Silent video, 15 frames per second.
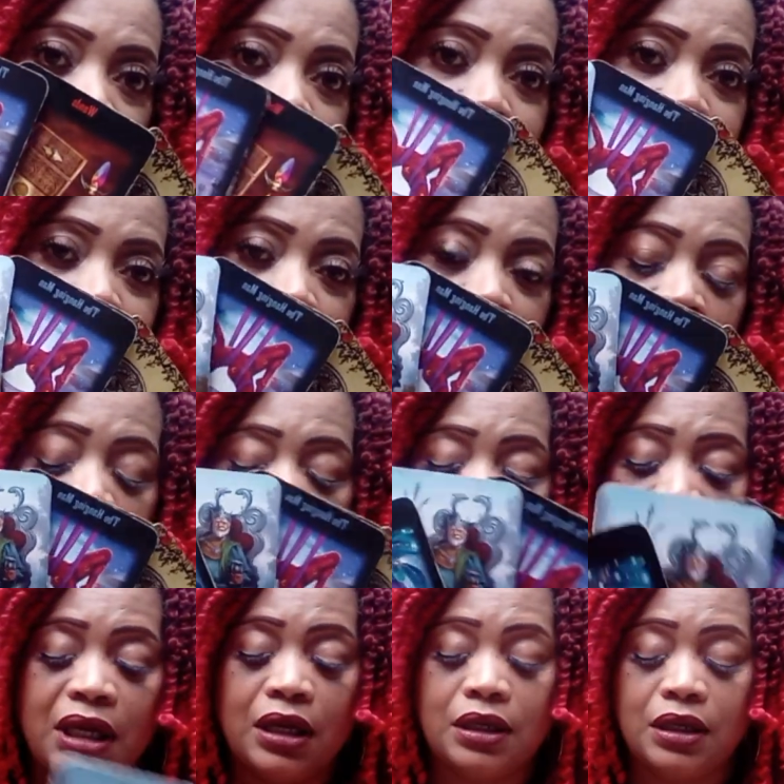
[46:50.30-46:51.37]
Got the
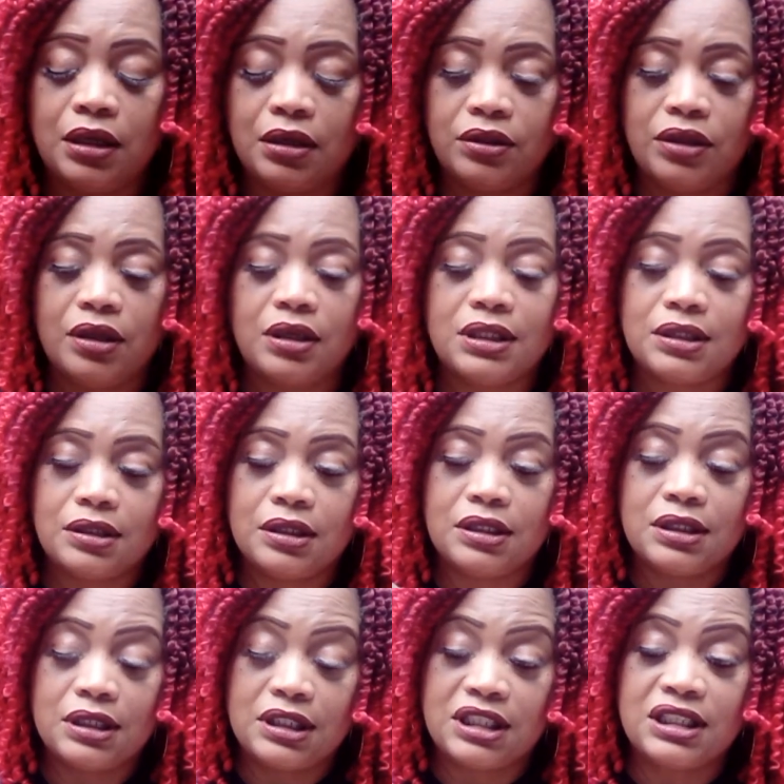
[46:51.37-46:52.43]
hangman. There, there's,
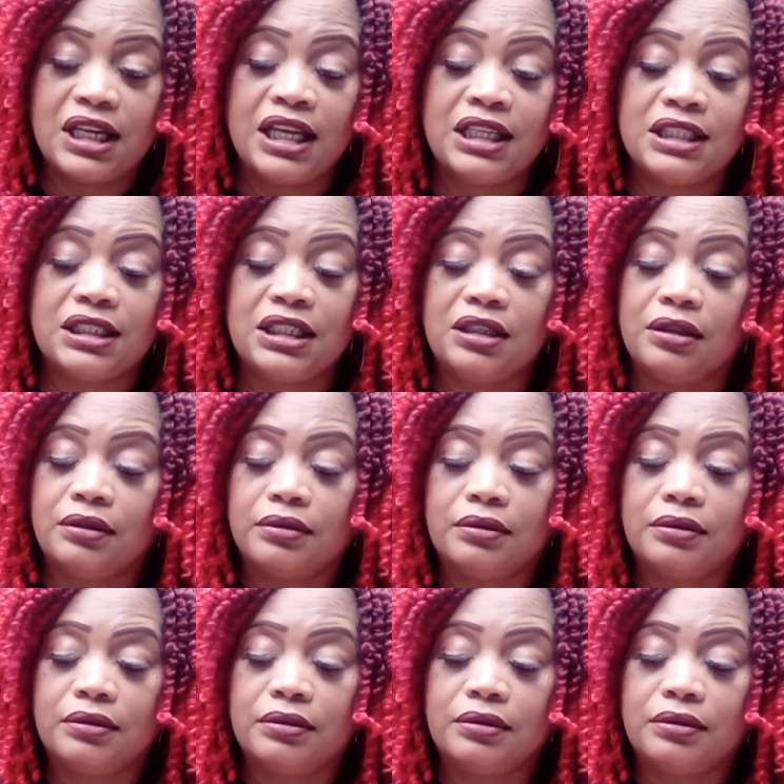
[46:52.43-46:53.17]
there's a standstill.